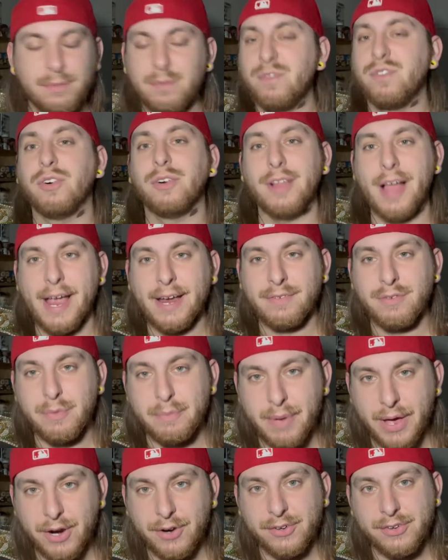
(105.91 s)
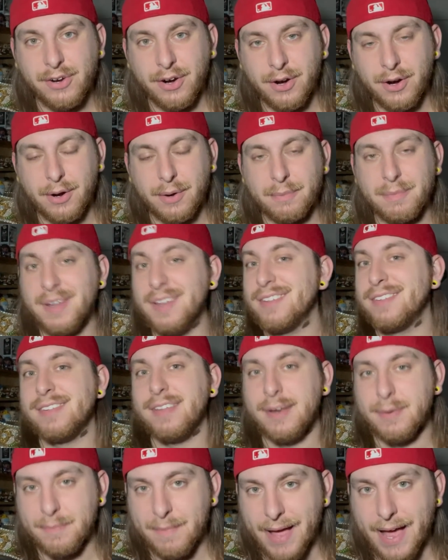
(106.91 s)
for lack of a better term,
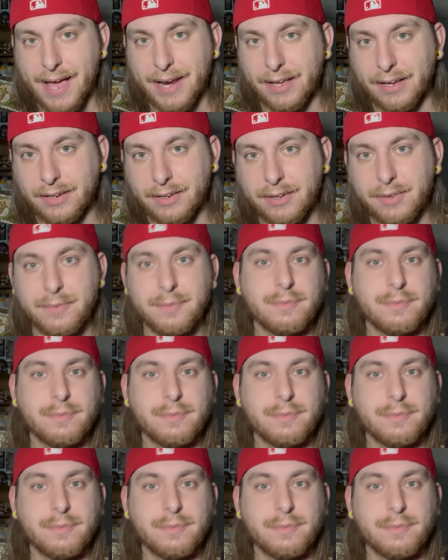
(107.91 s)
cinematic.